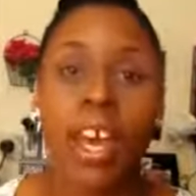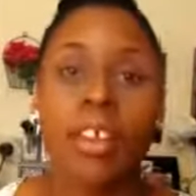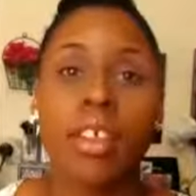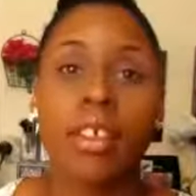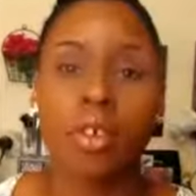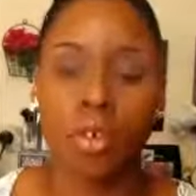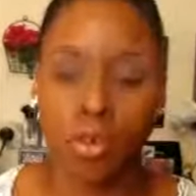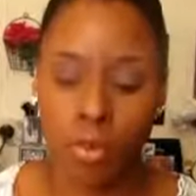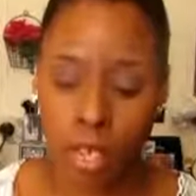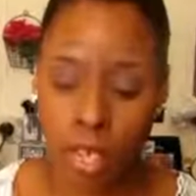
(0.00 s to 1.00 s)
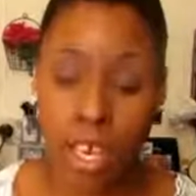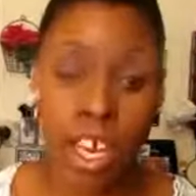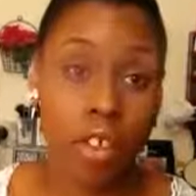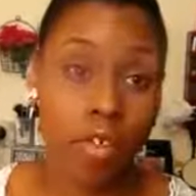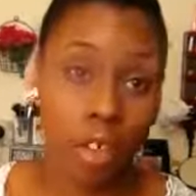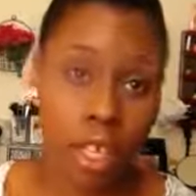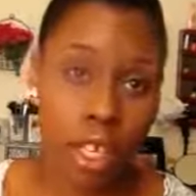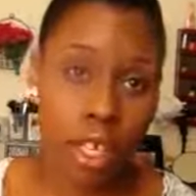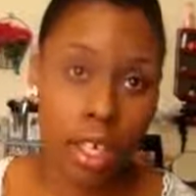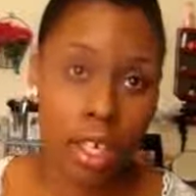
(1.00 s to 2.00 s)
I just used it
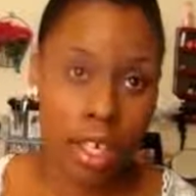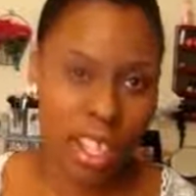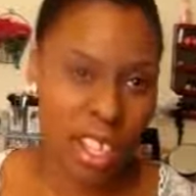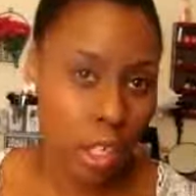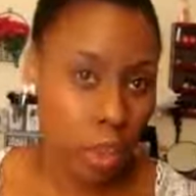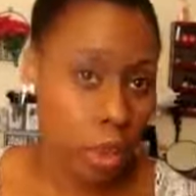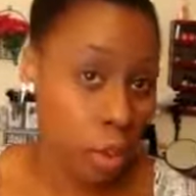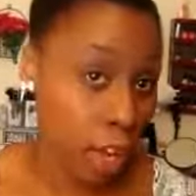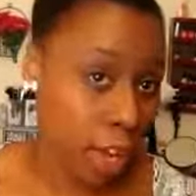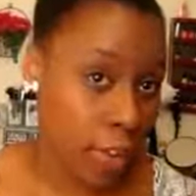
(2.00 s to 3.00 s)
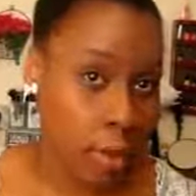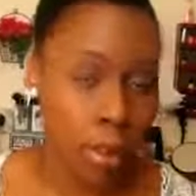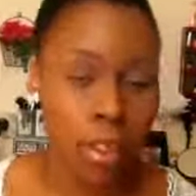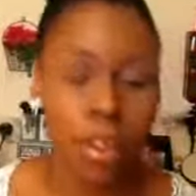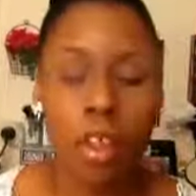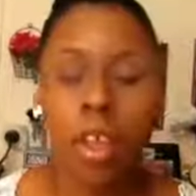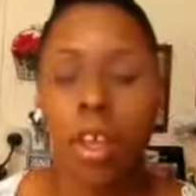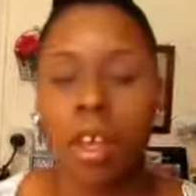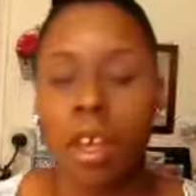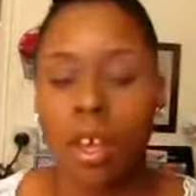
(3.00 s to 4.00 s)
naturally, didn't go too heavy with it.
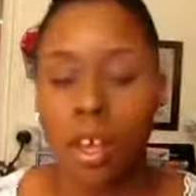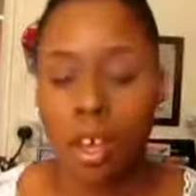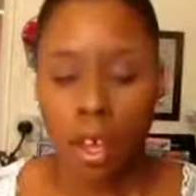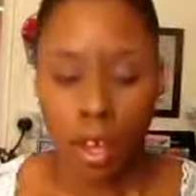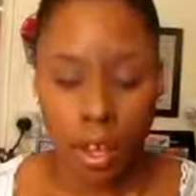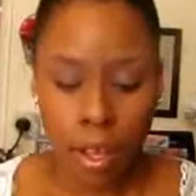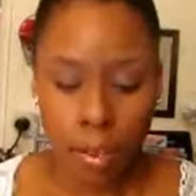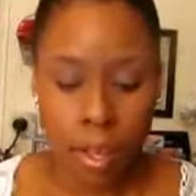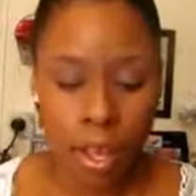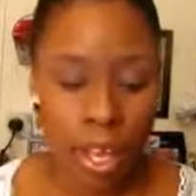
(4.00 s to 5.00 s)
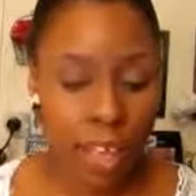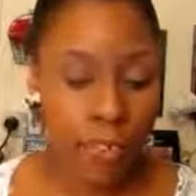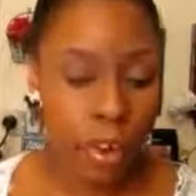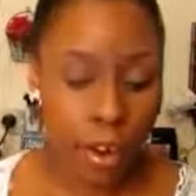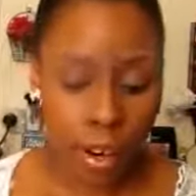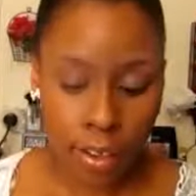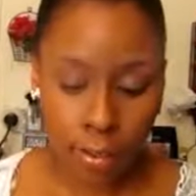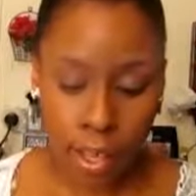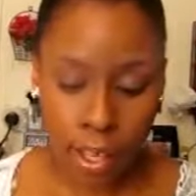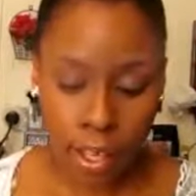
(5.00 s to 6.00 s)
Um, as far as
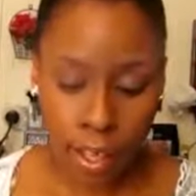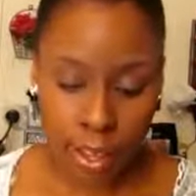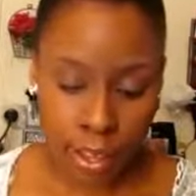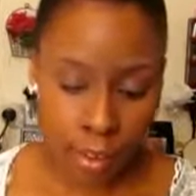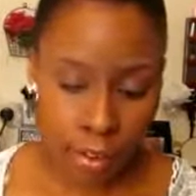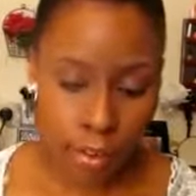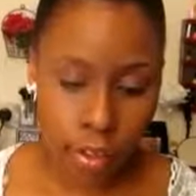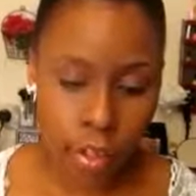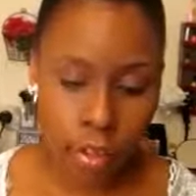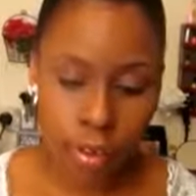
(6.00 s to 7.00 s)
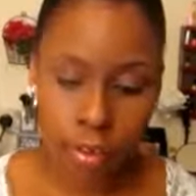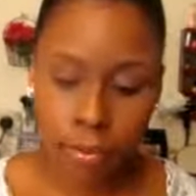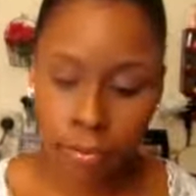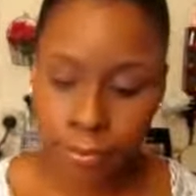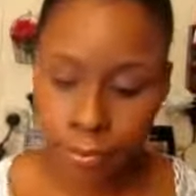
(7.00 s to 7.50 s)
my concealers go,